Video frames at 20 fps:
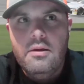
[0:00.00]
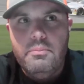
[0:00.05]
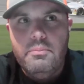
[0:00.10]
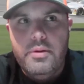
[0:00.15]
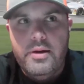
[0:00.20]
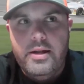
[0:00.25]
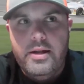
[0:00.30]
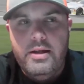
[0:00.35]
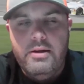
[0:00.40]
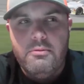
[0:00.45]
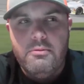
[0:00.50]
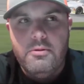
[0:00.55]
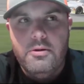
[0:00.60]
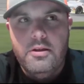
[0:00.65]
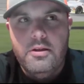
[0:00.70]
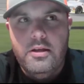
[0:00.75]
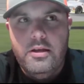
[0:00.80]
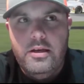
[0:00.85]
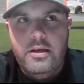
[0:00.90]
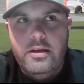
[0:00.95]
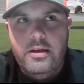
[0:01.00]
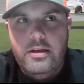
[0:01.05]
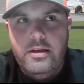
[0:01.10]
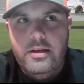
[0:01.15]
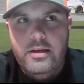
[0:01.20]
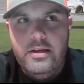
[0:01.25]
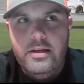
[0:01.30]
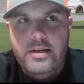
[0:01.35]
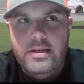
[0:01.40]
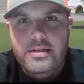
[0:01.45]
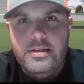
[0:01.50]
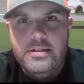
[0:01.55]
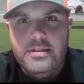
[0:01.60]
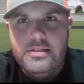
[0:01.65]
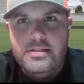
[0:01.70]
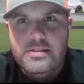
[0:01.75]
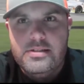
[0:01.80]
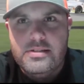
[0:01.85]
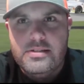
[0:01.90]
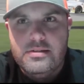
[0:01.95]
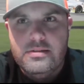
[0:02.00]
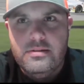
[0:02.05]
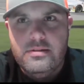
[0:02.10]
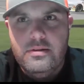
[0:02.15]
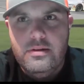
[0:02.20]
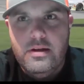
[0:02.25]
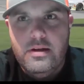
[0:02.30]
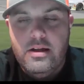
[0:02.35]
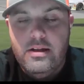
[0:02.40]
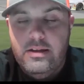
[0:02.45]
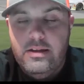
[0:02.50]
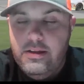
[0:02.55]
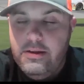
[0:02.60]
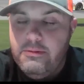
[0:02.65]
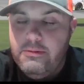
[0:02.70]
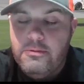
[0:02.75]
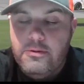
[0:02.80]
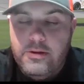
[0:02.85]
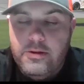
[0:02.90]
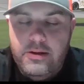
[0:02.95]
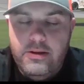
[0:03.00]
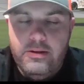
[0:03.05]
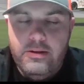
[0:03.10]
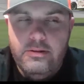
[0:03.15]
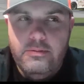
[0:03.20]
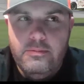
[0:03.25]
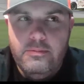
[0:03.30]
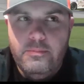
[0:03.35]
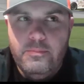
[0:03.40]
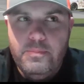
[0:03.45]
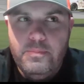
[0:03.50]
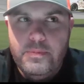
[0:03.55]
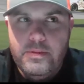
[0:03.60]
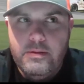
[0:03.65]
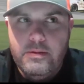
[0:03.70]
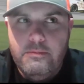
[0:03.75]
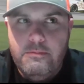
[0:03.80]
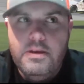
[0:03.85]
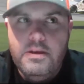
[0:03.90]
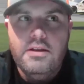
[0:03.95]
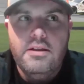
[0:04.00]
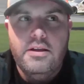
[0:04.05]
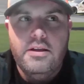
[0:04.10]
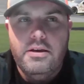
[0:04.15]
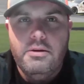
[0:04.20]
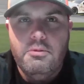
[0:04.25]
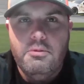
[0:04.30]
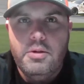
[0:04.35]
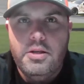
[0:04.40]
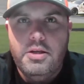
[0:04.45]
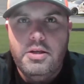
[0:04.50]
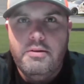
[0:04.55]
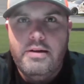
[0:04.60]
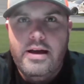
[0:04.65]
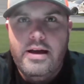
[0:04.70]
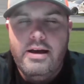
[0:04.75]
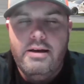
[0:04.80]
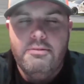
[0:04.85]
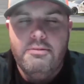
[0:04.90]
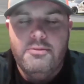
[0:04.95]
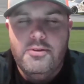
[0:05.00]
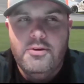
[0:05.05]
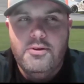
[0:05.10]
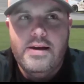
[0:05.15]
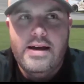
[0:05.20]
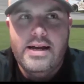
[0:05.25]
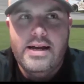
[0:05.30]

but it really is a different feeling when you have to